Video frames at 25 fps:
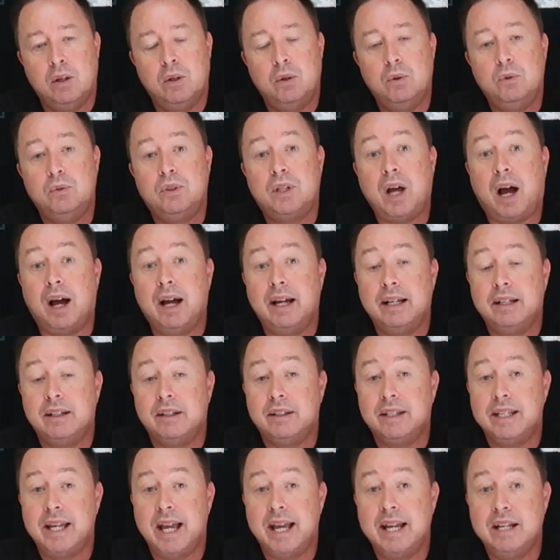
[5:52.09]
who died
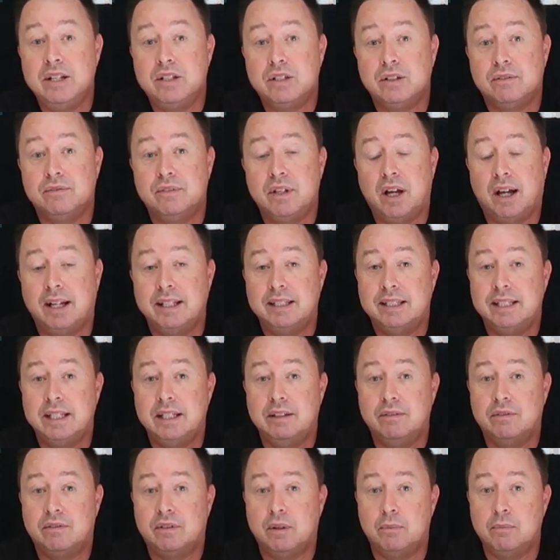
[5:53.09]
at the age of
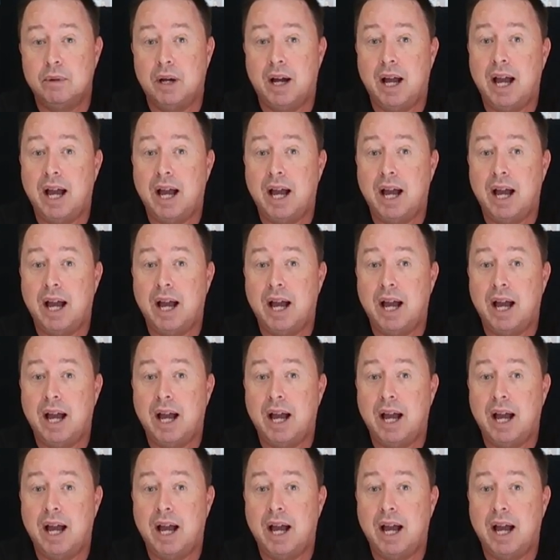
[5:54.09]
19 from